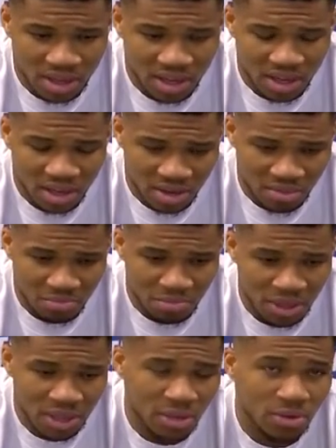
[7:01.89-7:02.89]
uh,
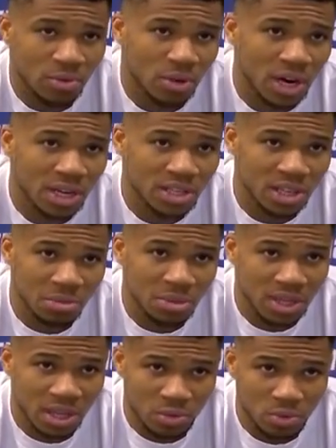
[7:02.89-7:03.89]
big key for our team
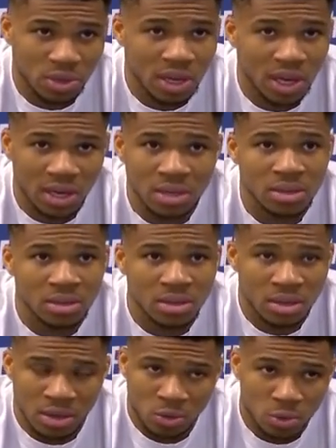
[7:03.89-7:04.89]
is that we gotta
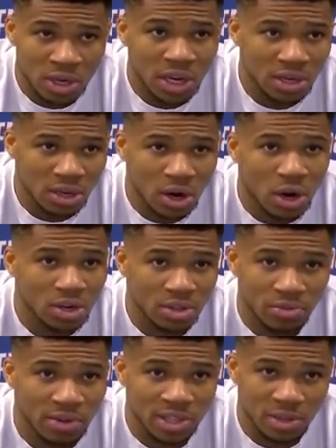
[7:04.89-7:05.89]
we gotta guard
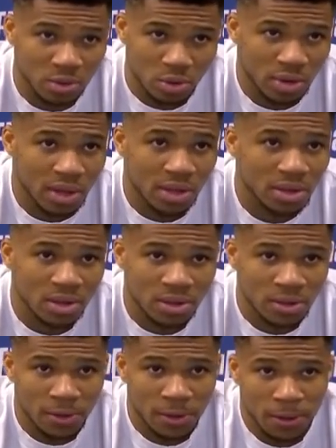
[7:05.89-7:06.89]
defensively together.
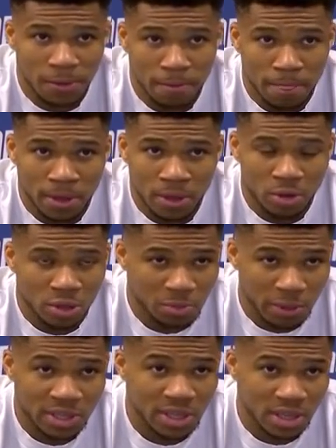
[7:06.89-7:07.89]
You know,
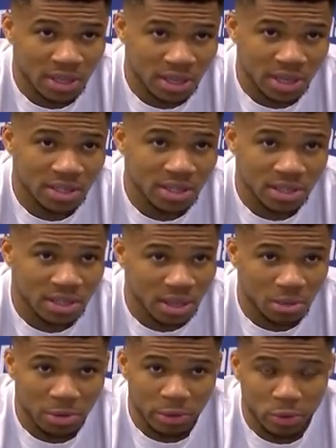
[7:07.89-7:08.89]
especially against this
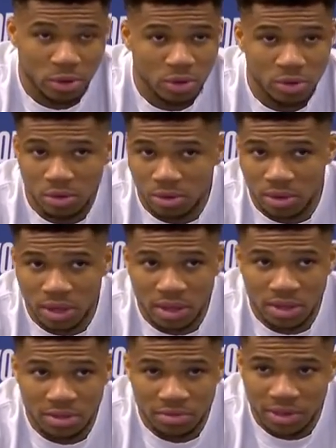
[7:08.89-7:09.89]
team. If we don't do it
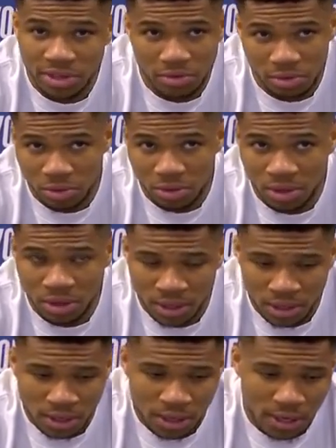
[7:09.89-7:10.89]
together defensively. We,
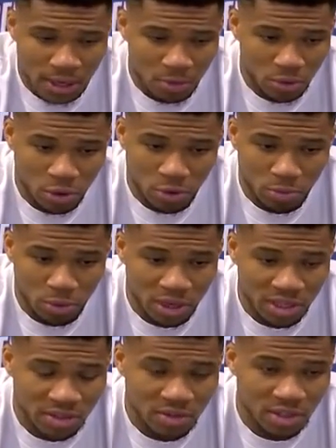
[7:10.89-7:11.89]
uh, we're going to put
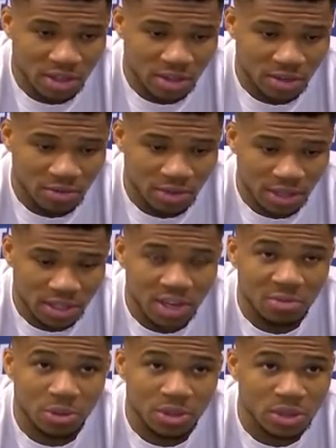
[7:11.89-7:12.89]
ourselves in a very
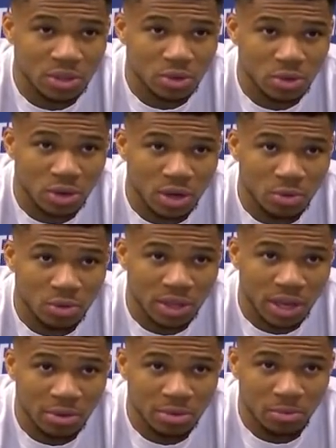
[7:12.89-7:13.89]
tough position to uh, win
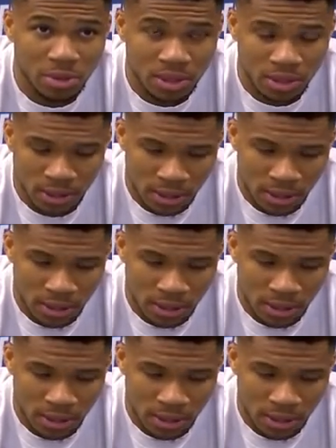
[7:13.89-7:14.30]
games, but